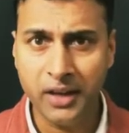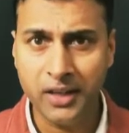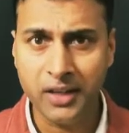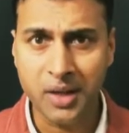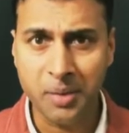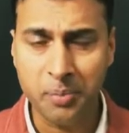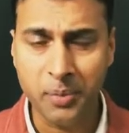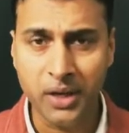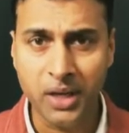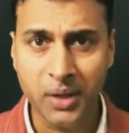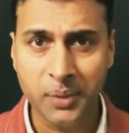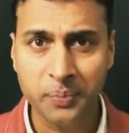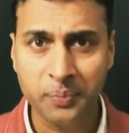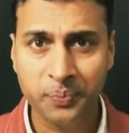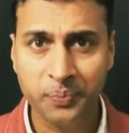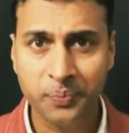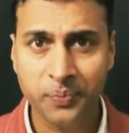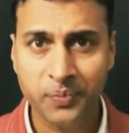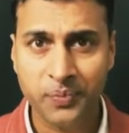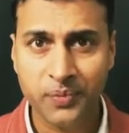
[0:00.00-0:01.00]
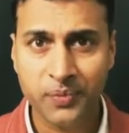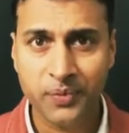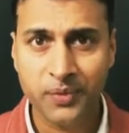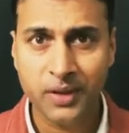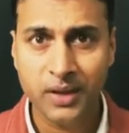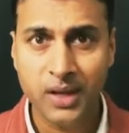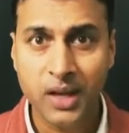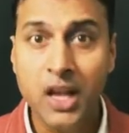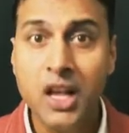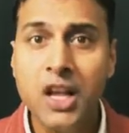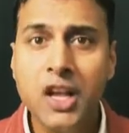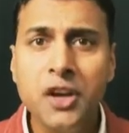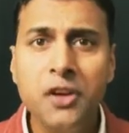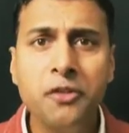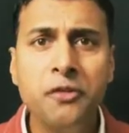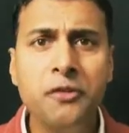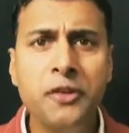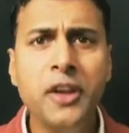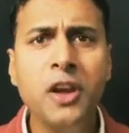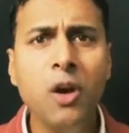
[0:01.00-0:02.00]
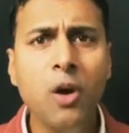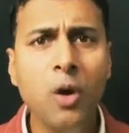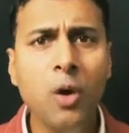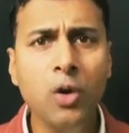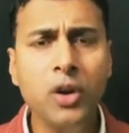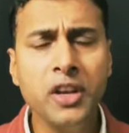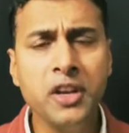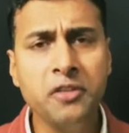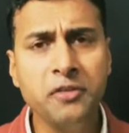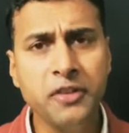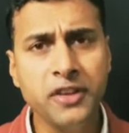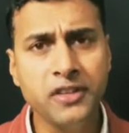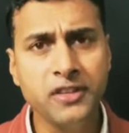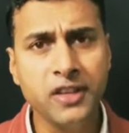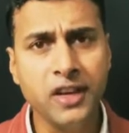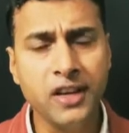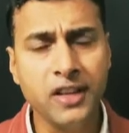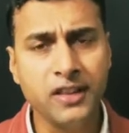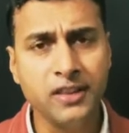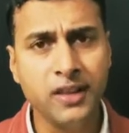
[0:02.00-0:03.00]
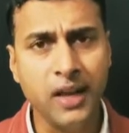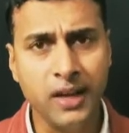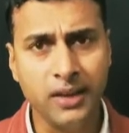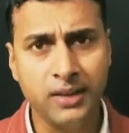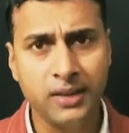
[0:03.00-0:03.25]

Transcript: company. We all invested in that.